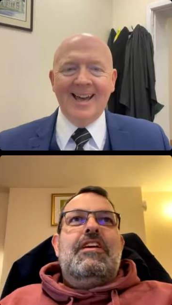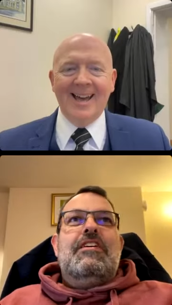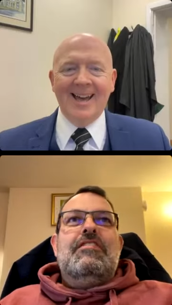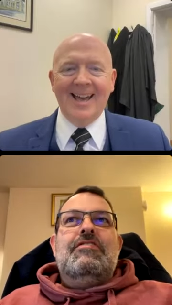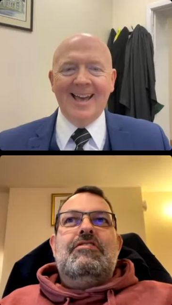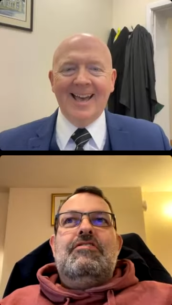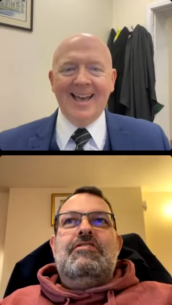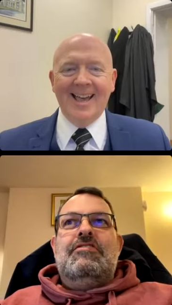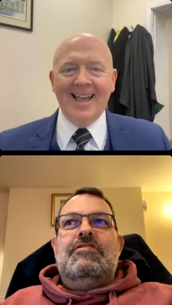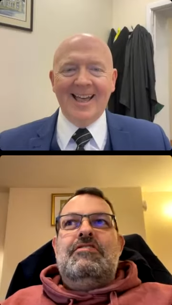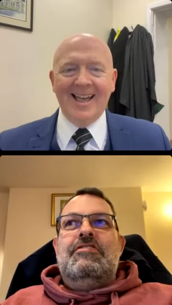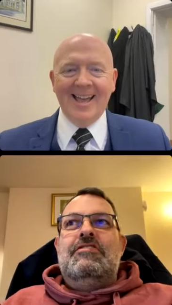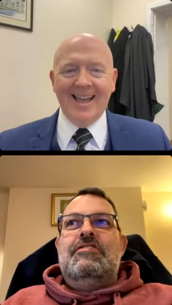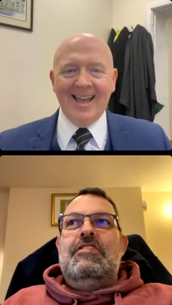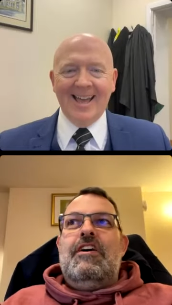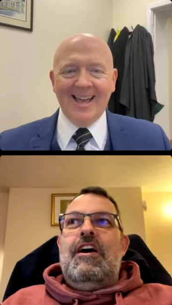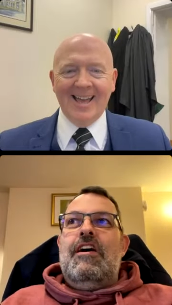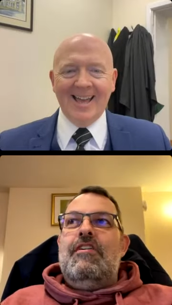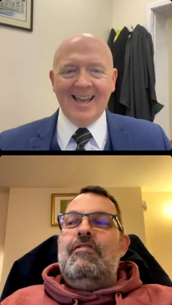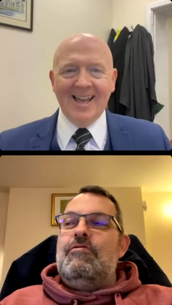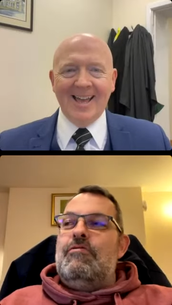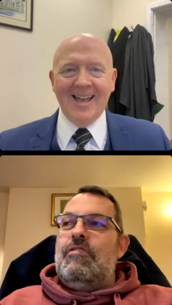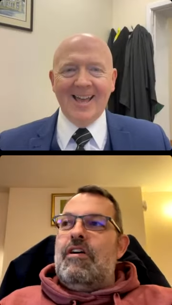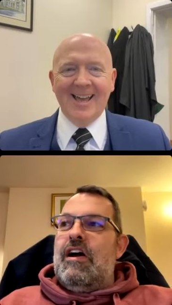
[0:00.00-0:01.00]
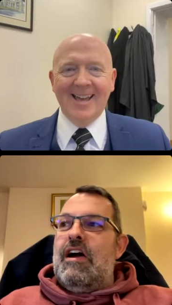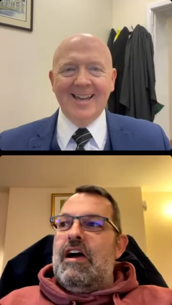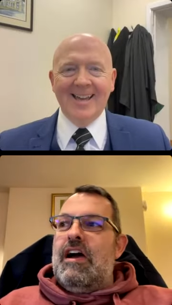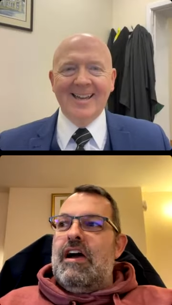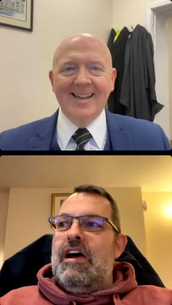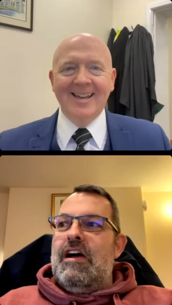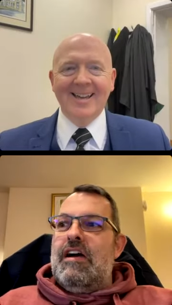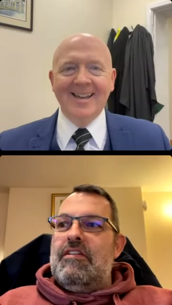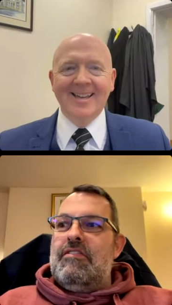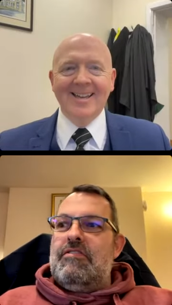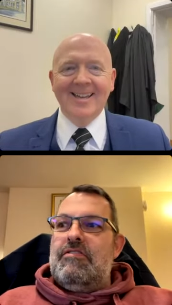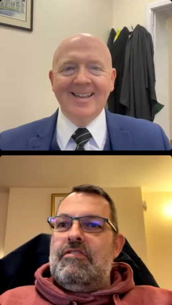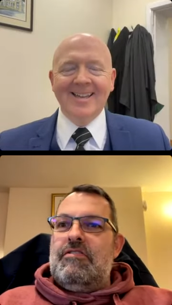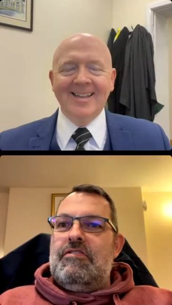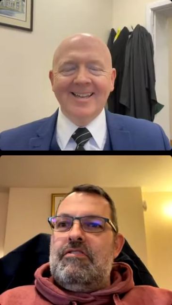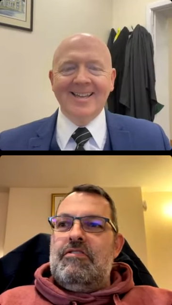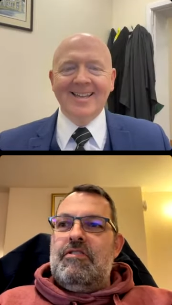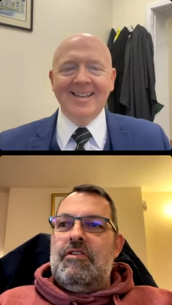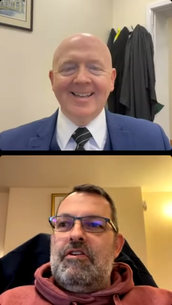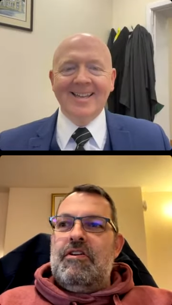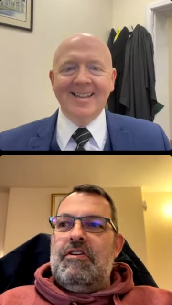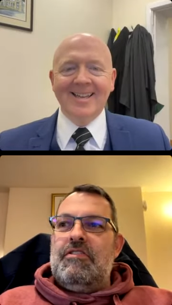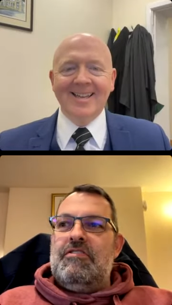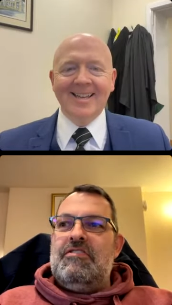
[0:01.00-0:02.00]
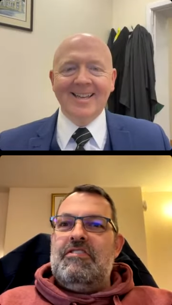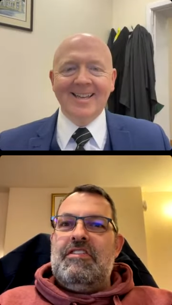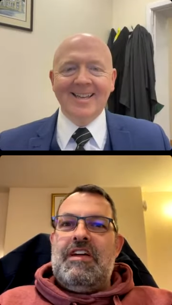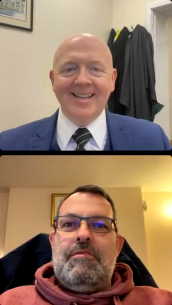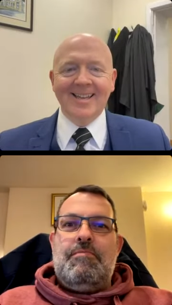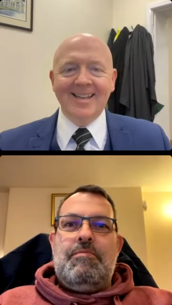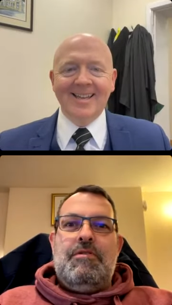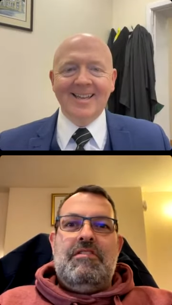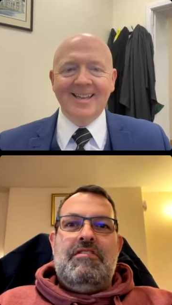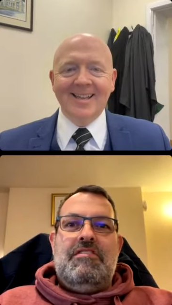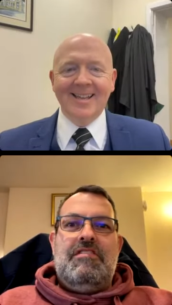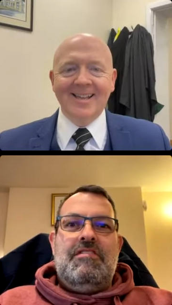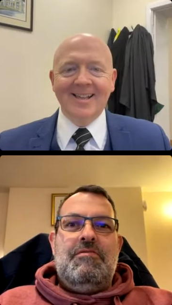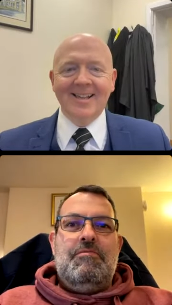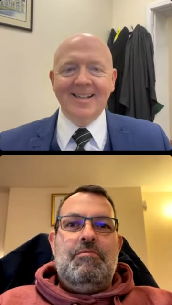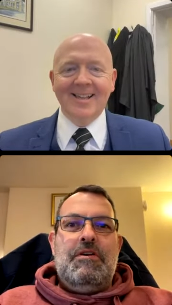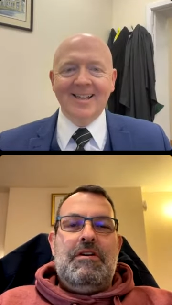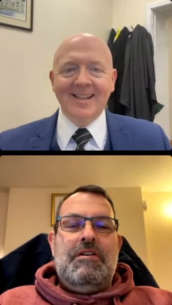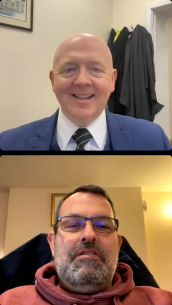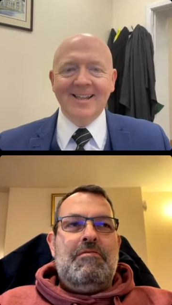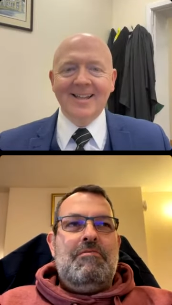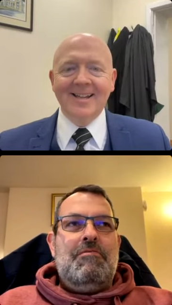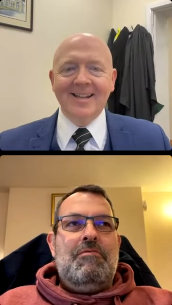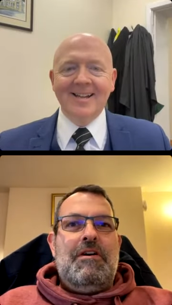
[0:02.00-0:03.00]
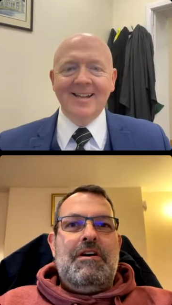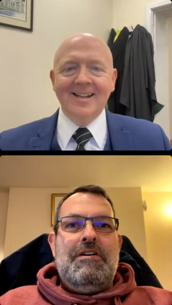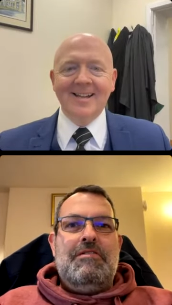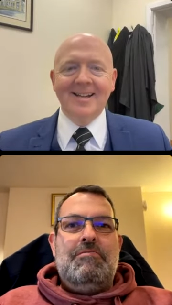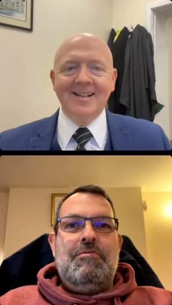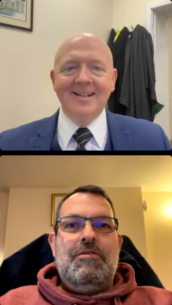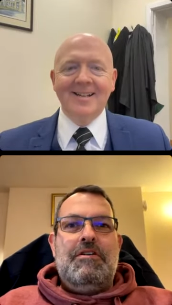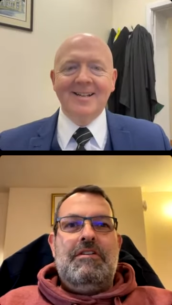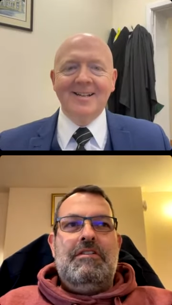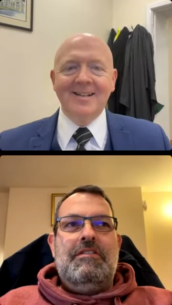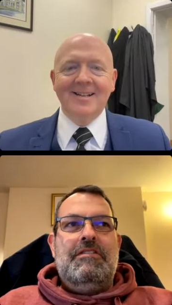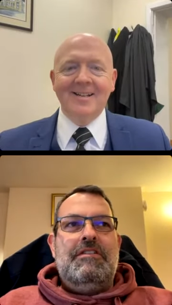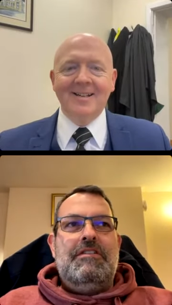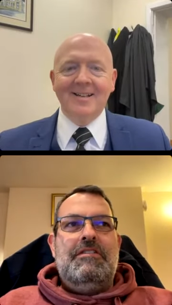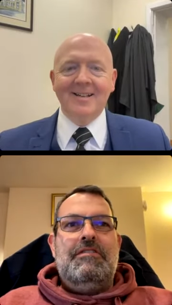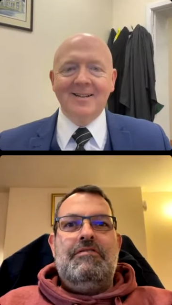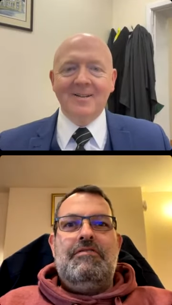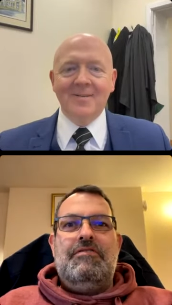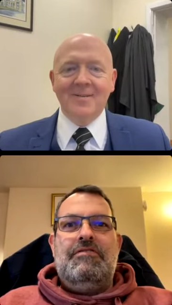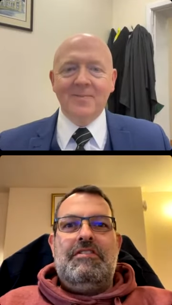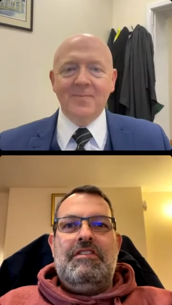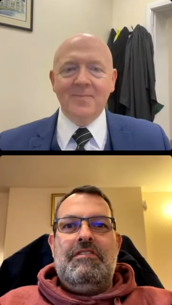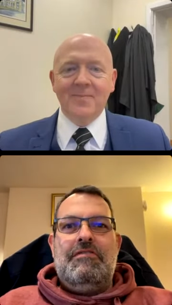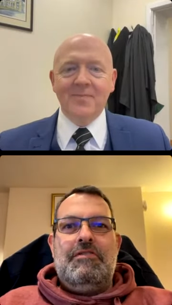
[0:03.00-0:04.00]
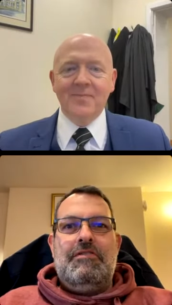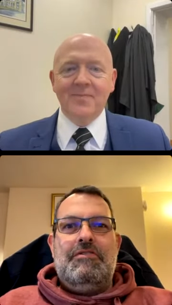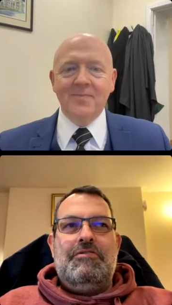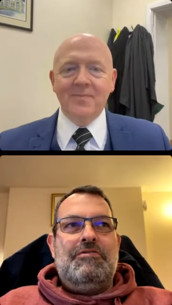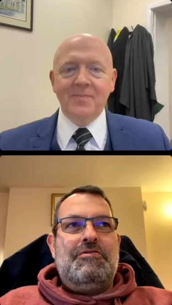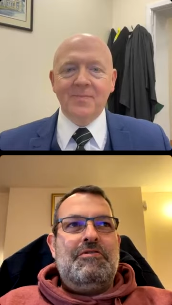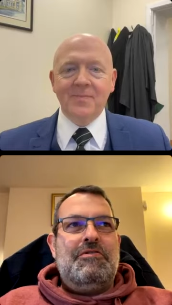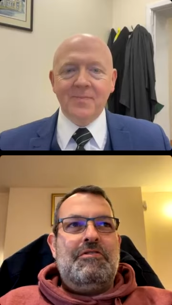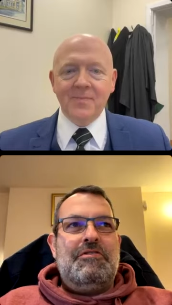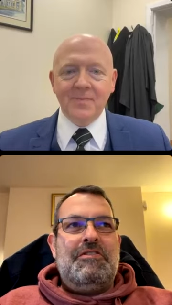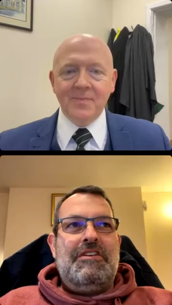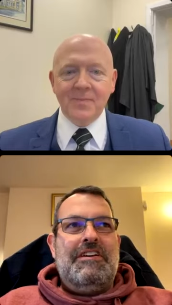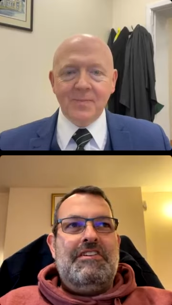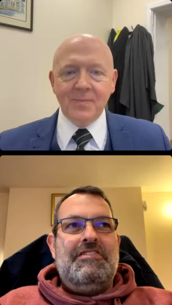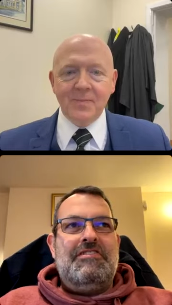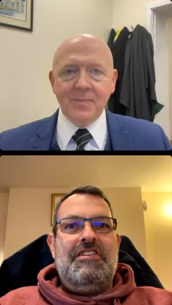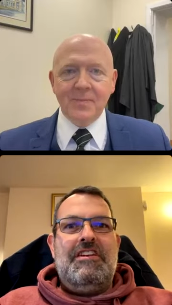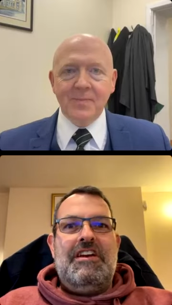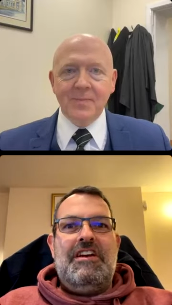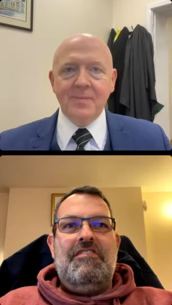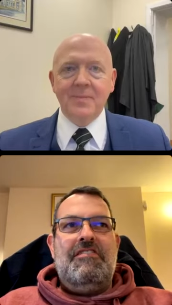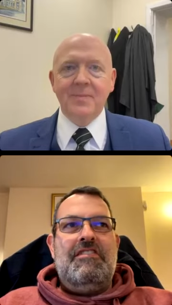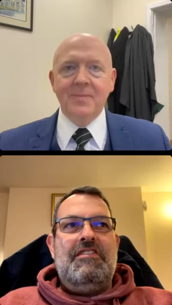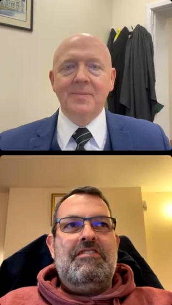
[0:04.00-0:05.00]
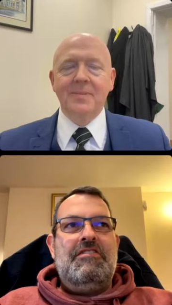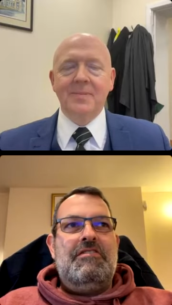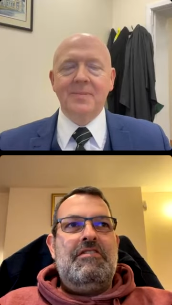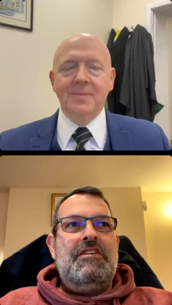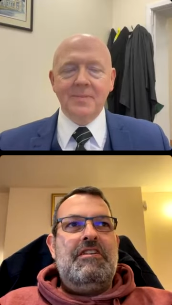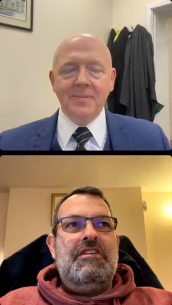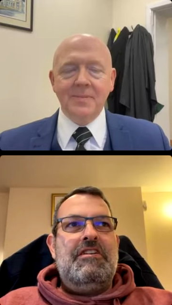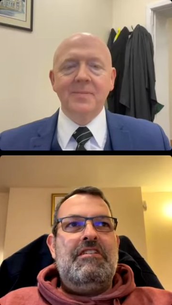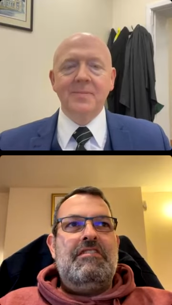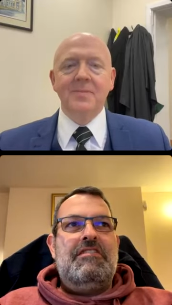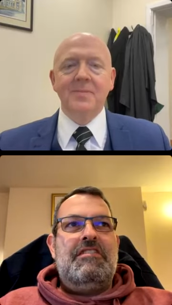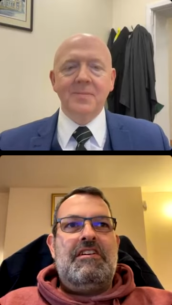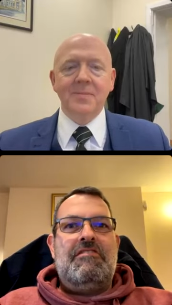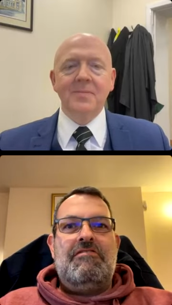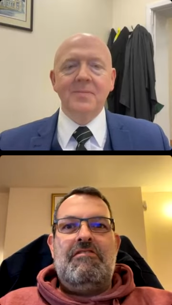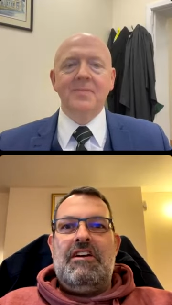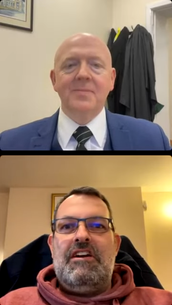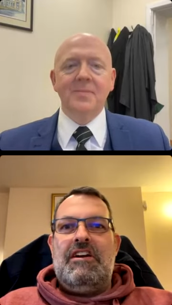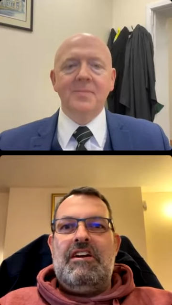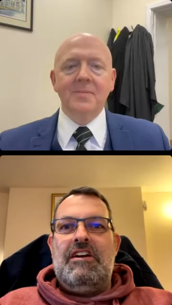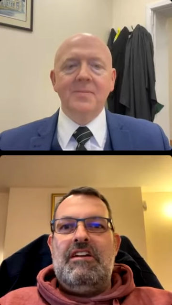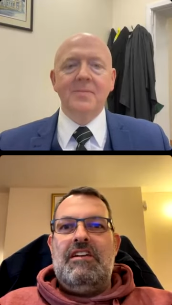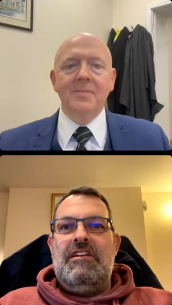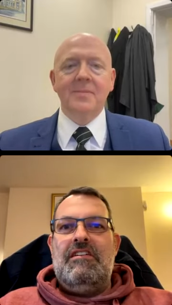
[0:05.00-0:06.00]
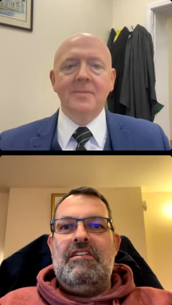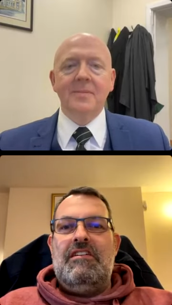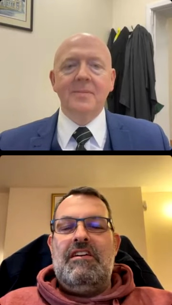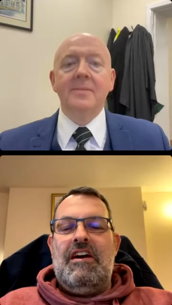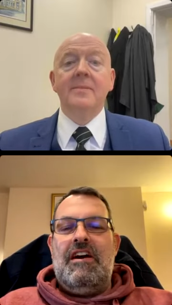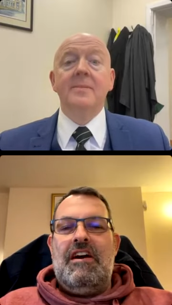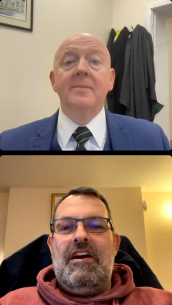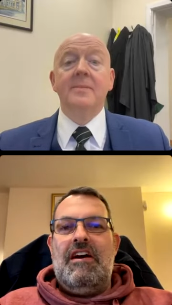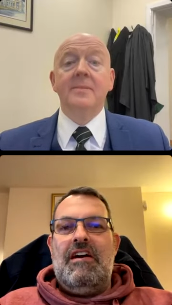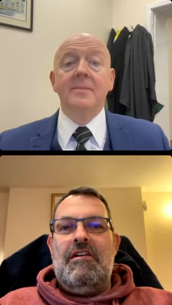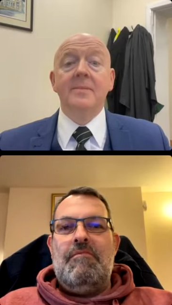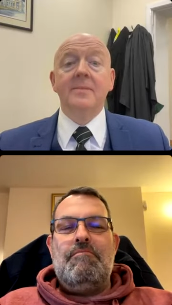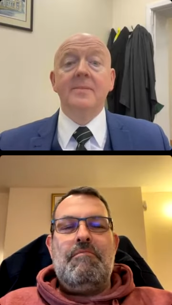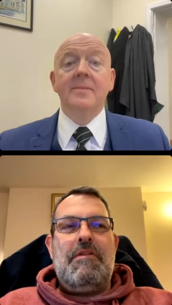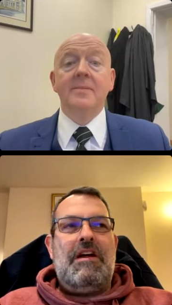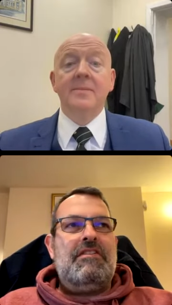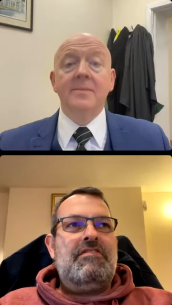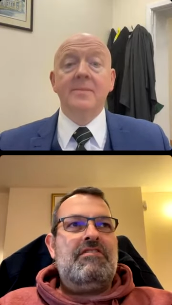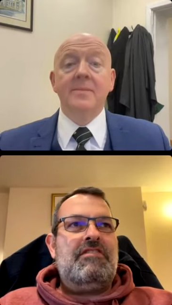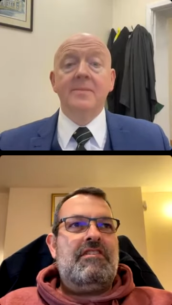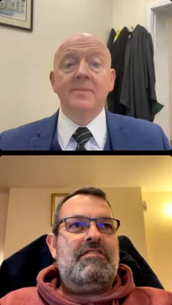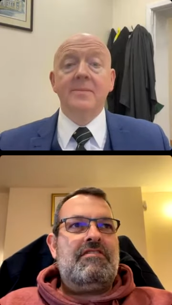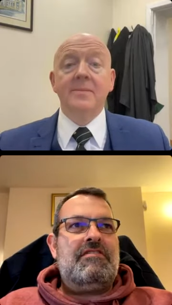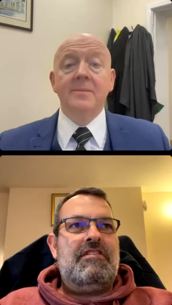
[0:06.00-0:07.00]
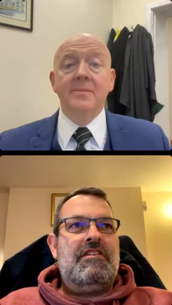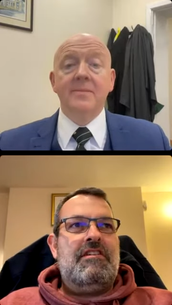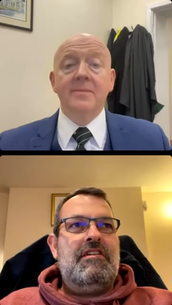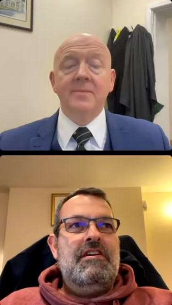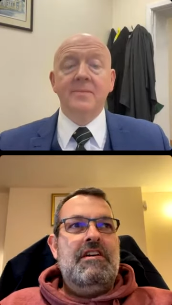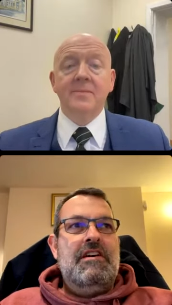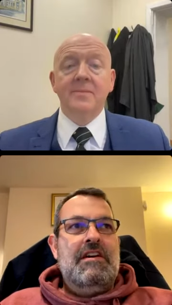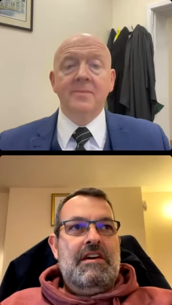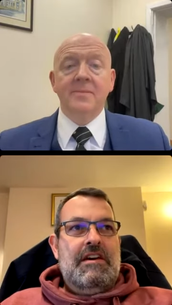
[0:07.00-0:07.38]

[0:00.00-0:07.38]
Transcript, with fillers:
Speaker 1: so, uh, took a step into the wide world of civil and structural engineering, doing a degree in uh, Manchester.